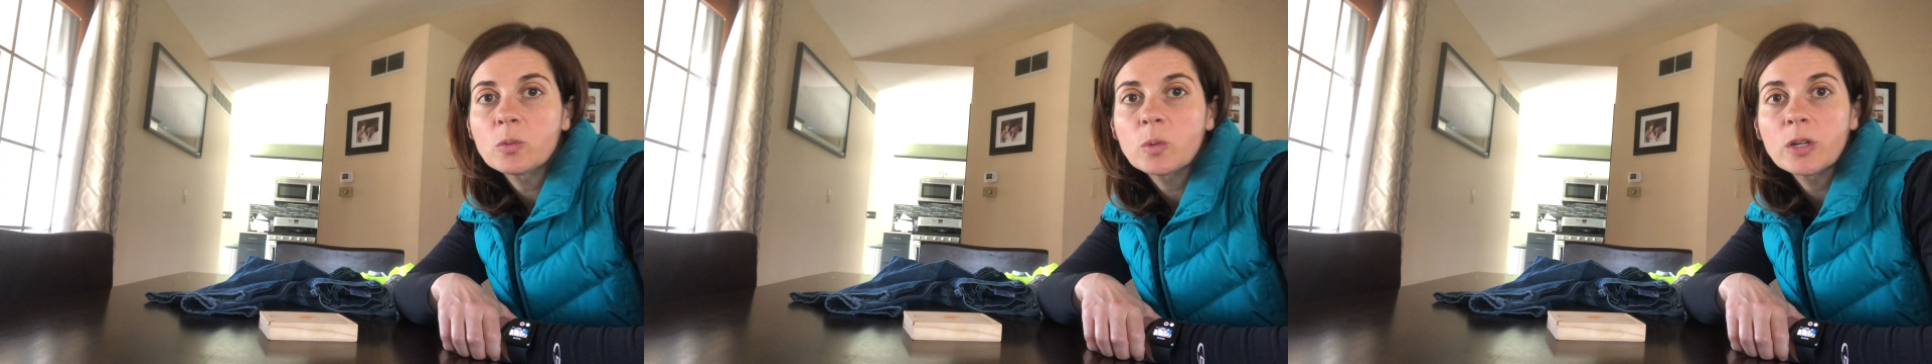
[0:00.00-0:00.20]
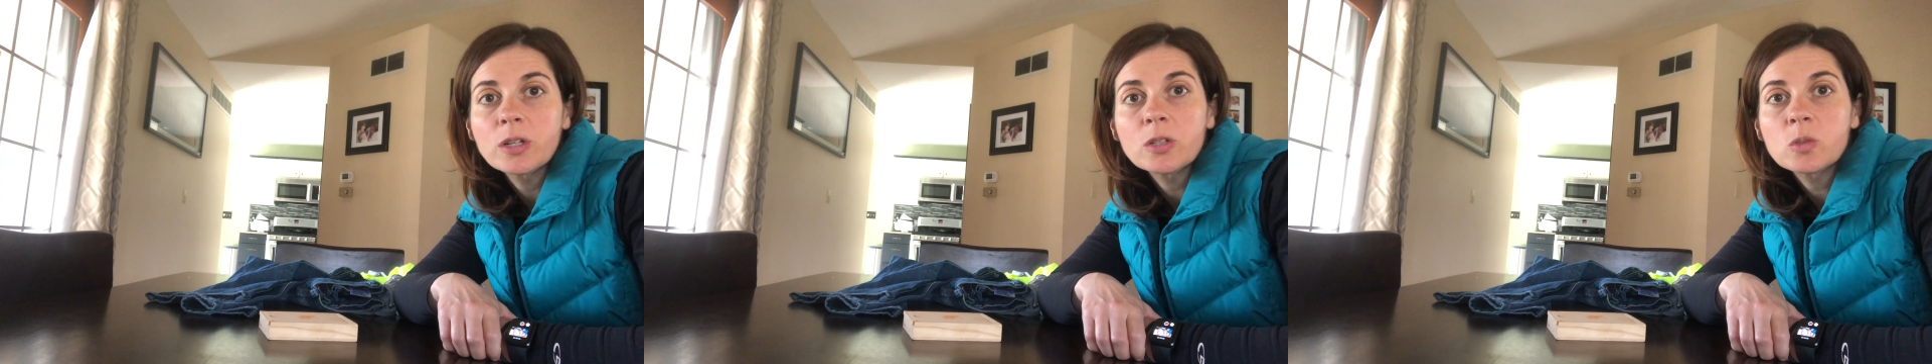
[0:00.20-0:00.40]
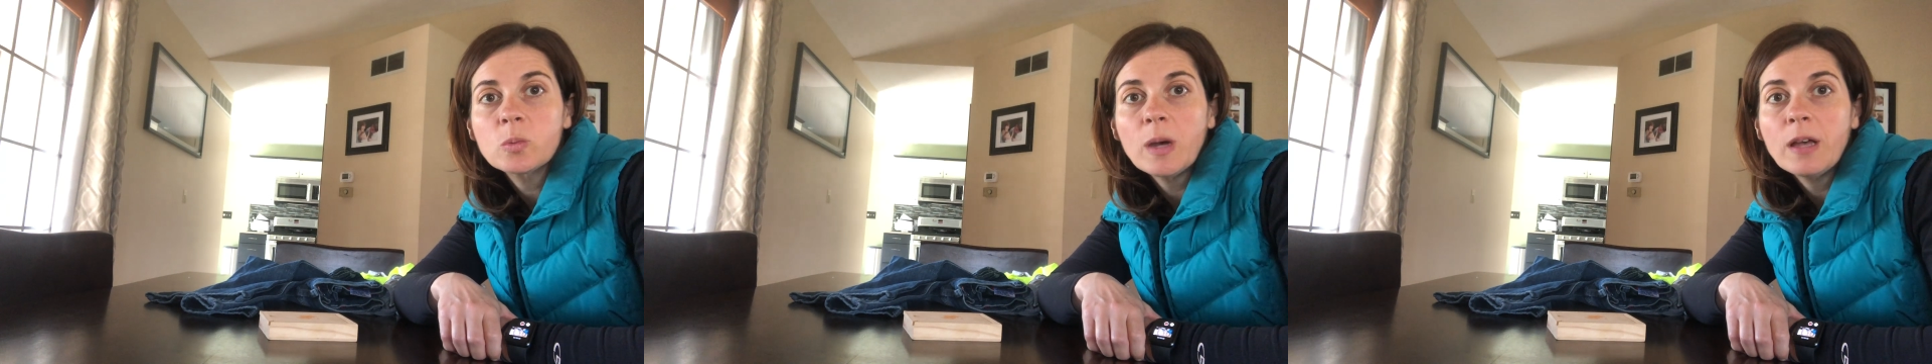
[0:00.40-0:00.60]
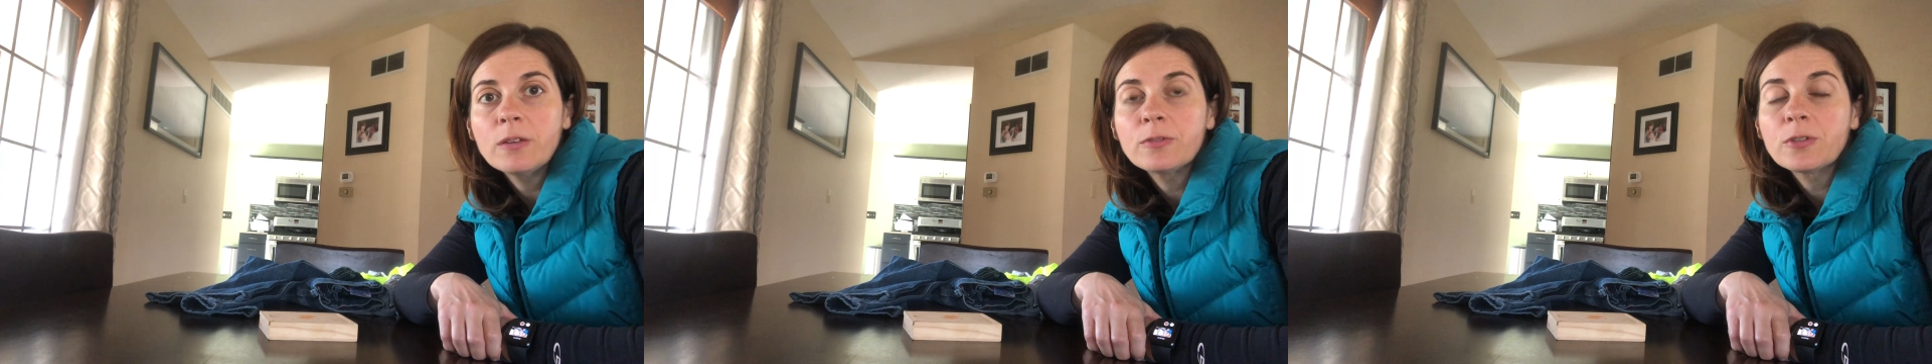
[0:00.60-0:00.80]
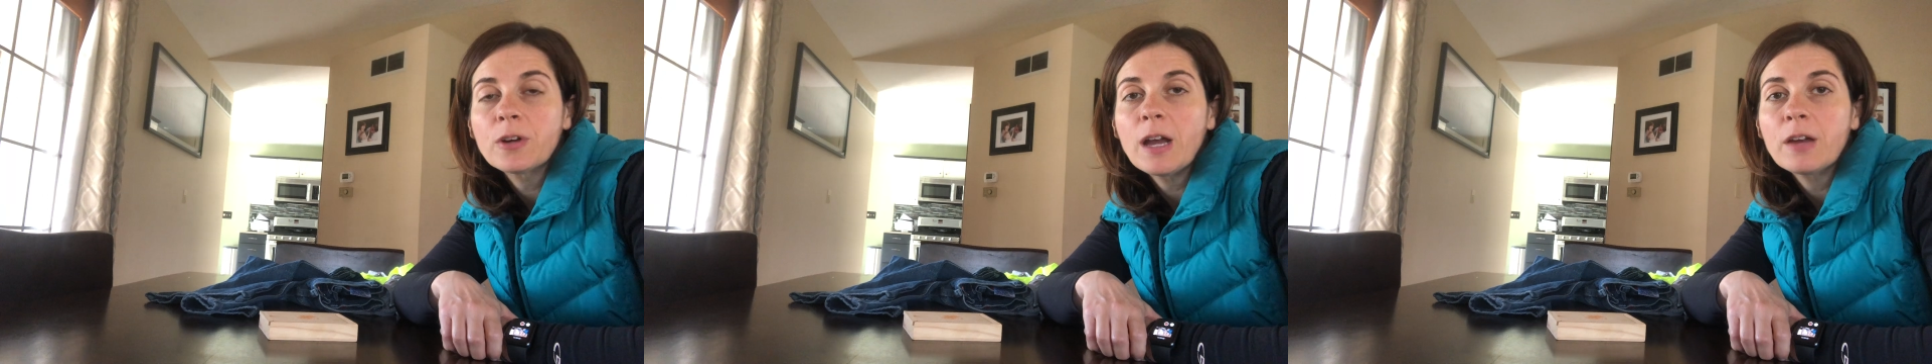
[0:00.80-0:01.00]
works well
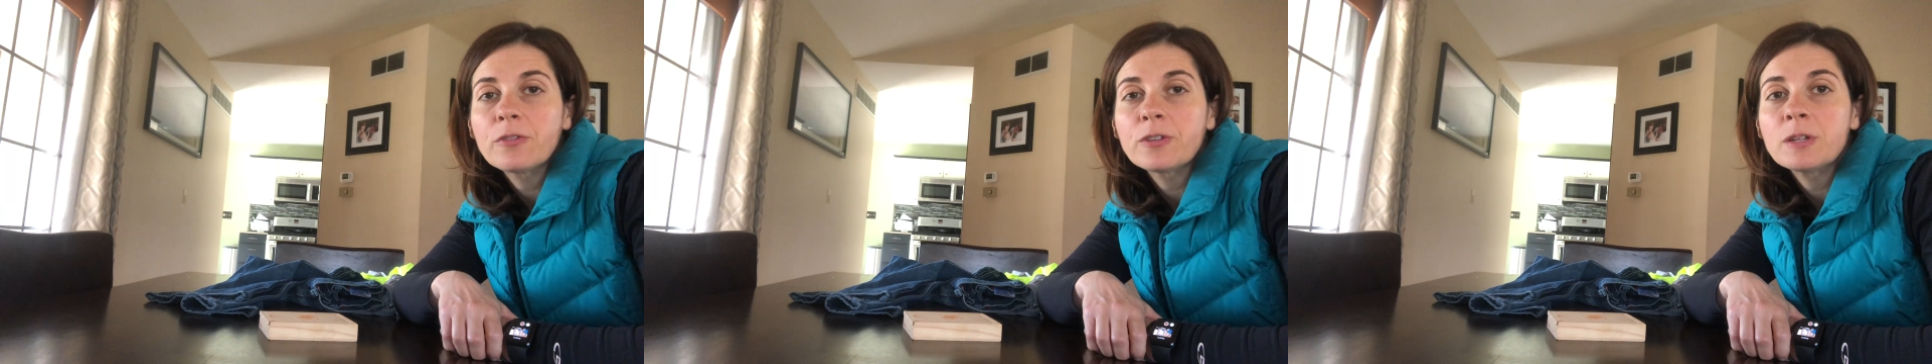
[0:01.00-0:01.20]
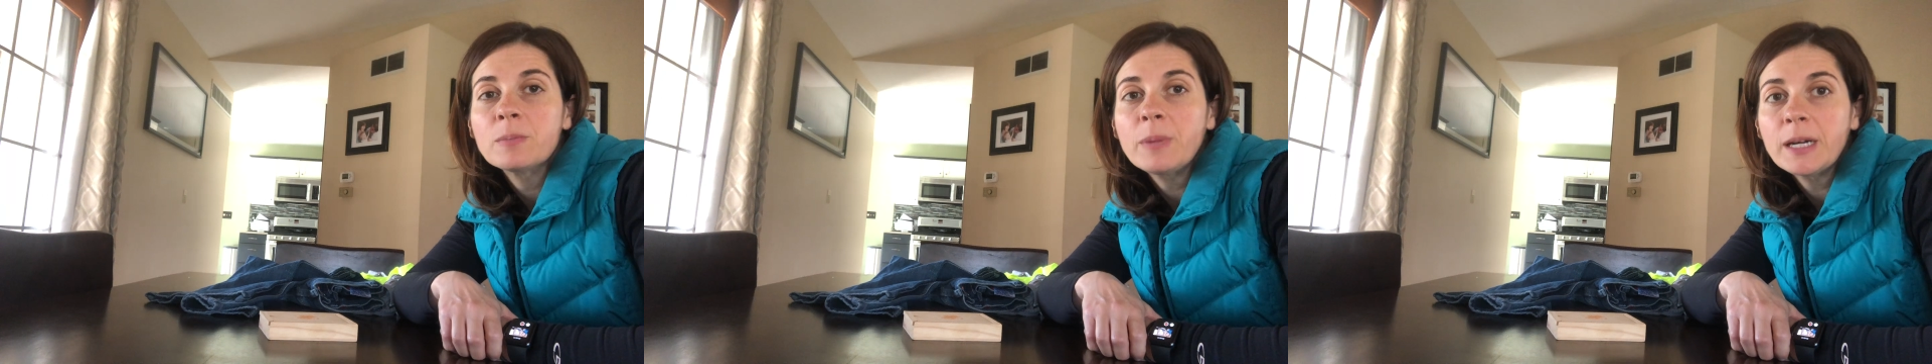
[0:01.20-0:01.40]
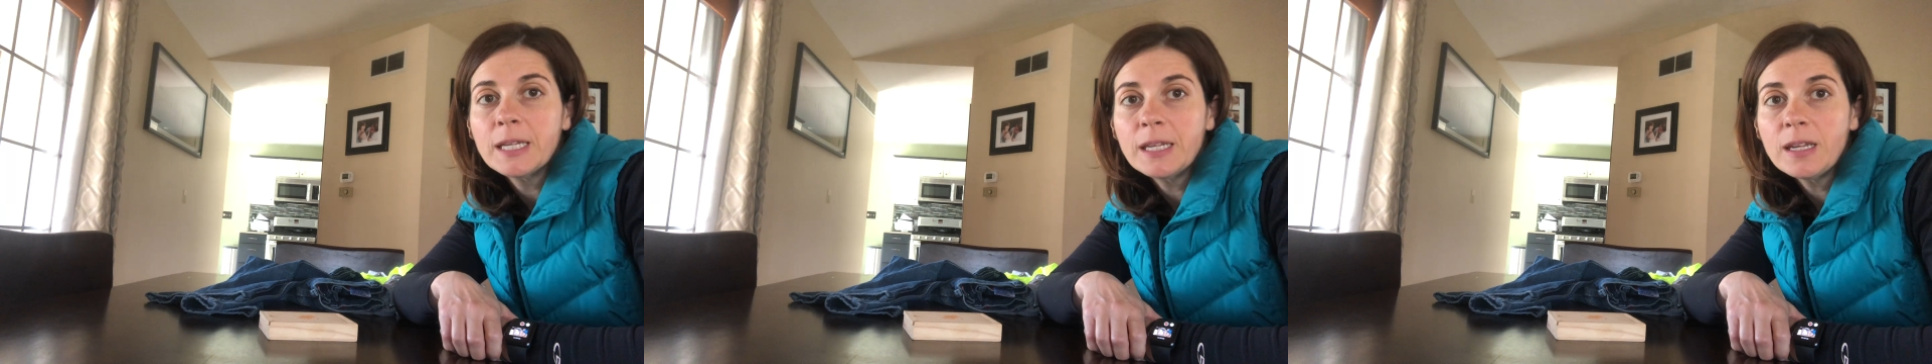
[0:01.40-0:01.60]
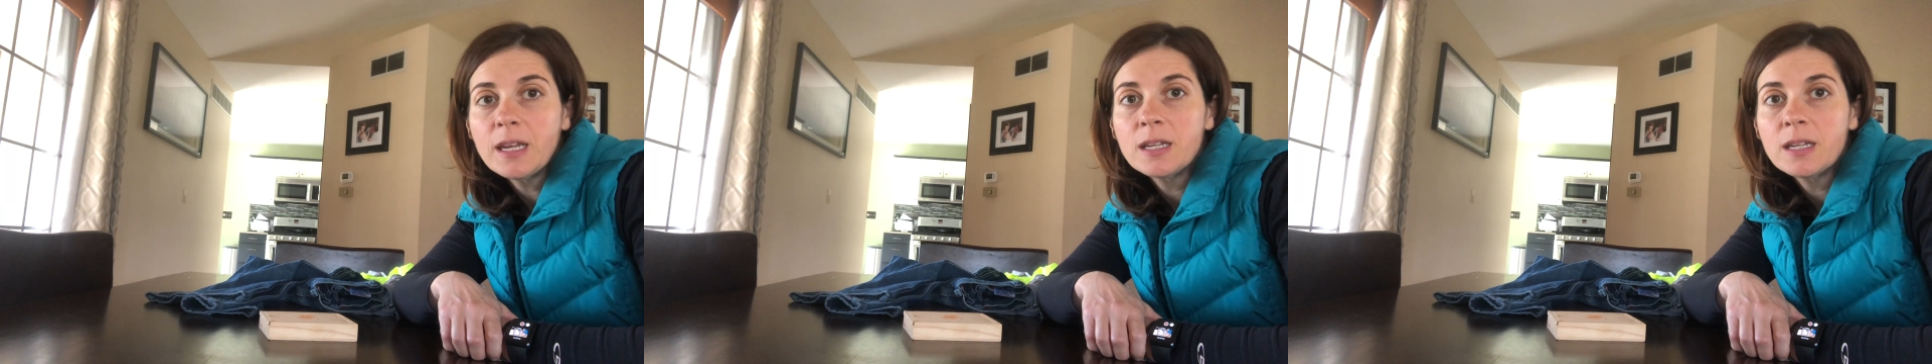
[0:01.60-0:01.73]
for everybody,